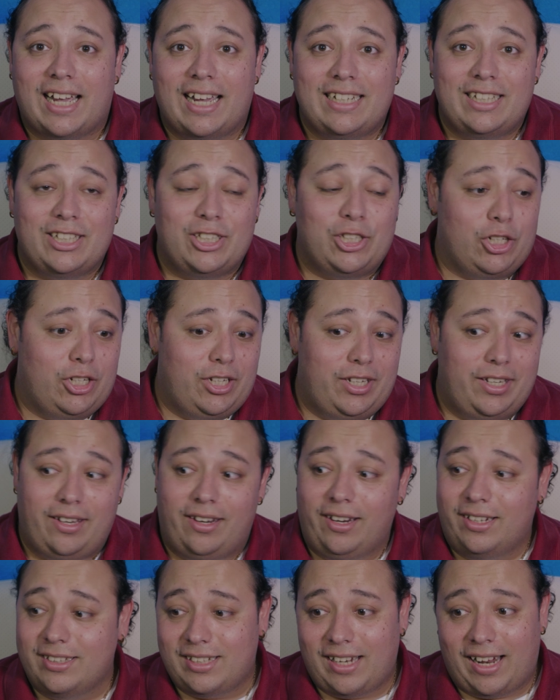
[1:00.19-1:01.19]
island
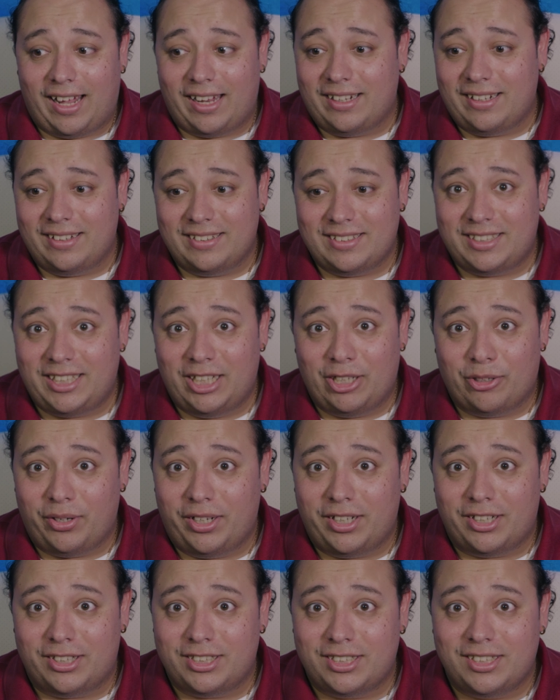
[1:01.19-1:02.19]
dislike sea
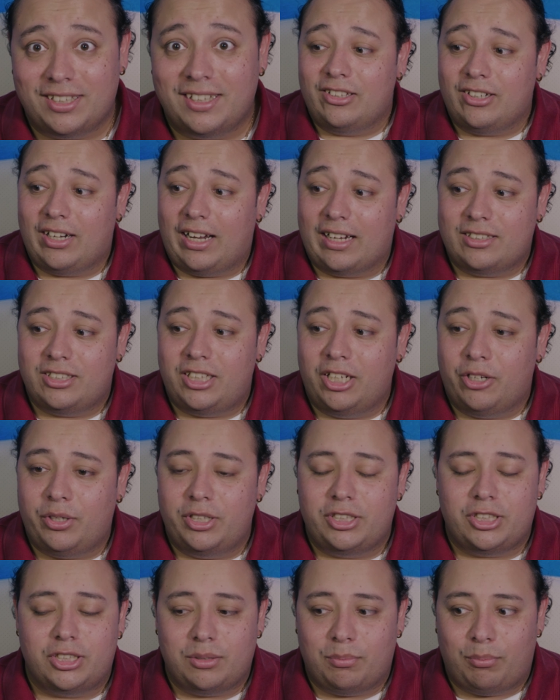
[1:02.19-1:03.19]
creatures. They're like, sea
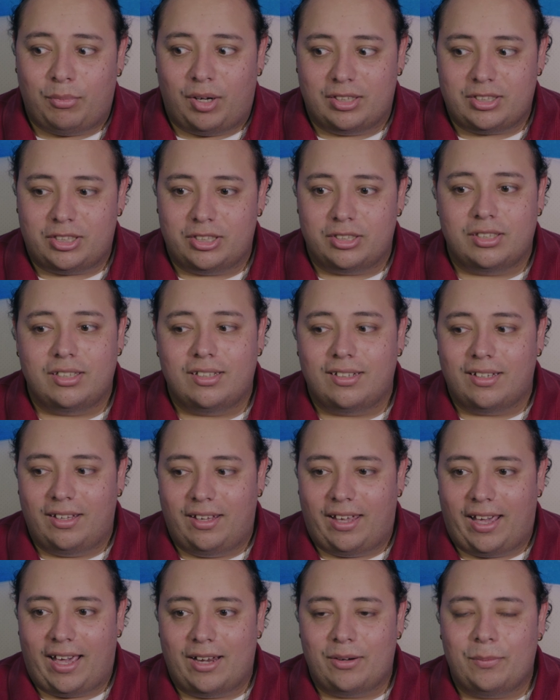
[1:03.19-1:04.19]
creatures, monsters,
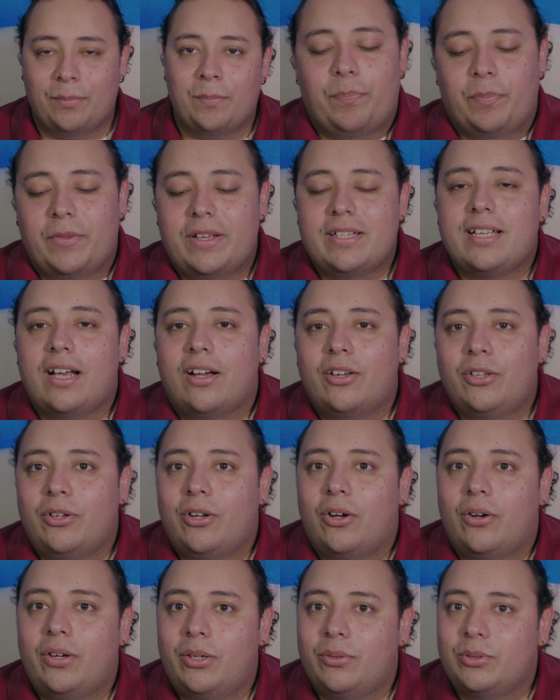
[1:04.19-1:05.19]
get them. This is how you
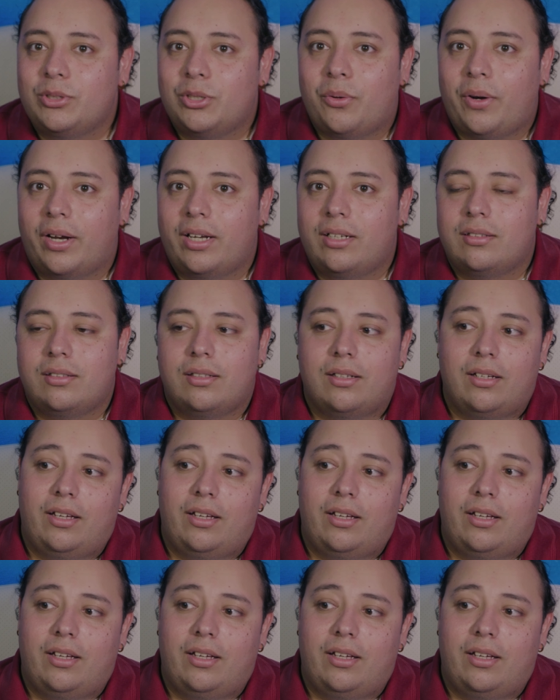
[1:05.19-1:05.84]
know he was great.